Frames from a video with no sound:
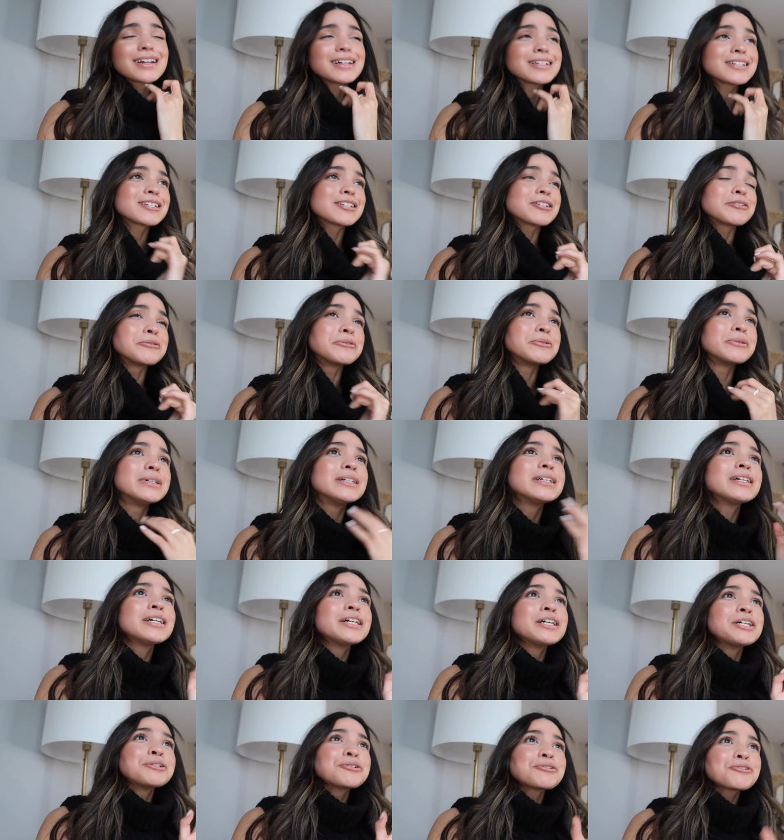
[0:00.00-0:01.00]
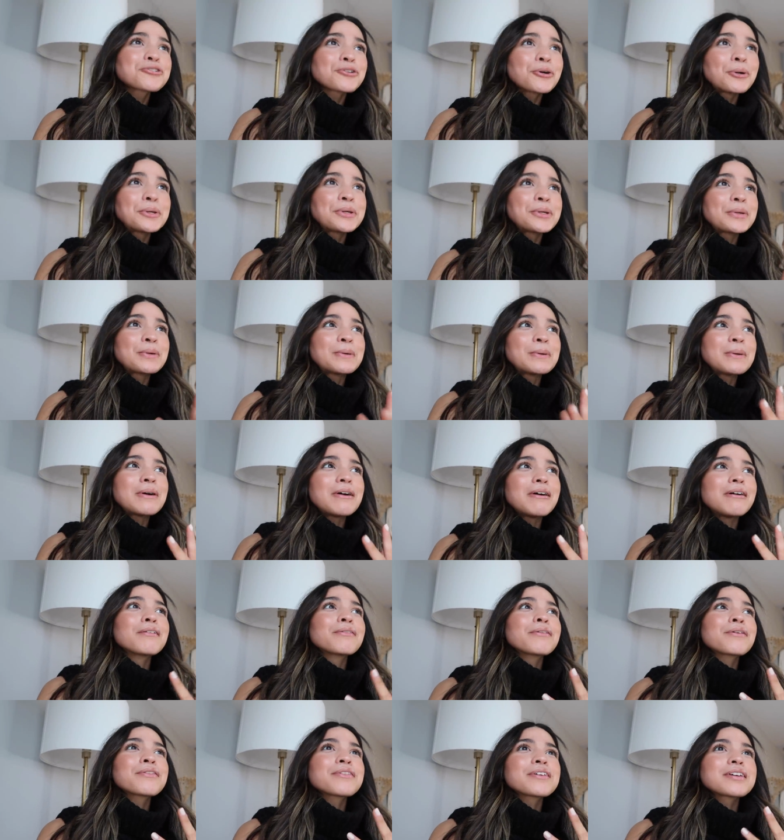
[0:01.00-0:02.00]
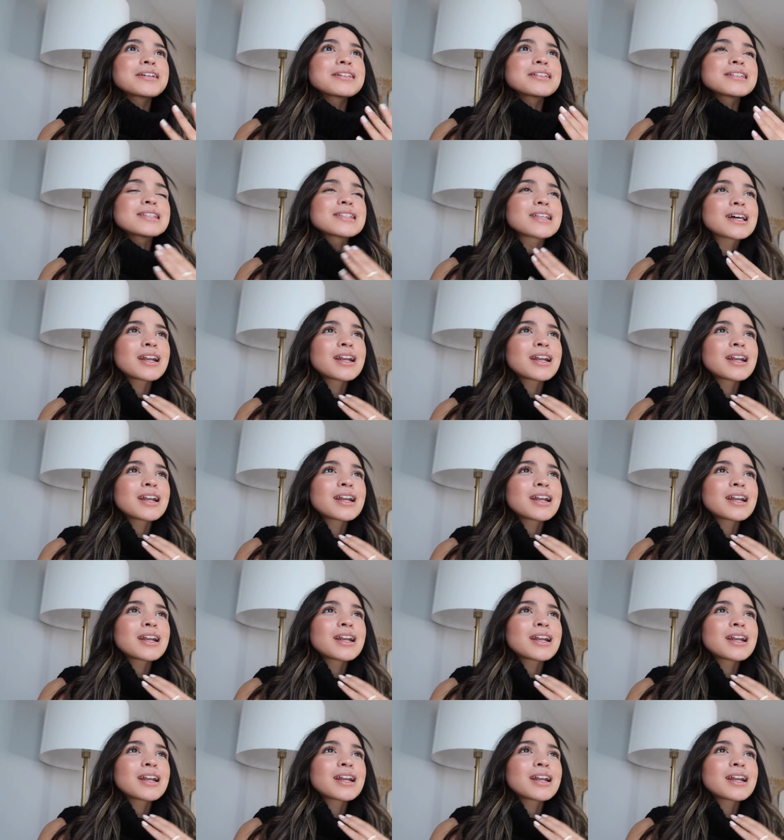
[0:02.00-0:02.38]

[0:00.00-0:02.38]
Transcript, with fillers: get to show you all the things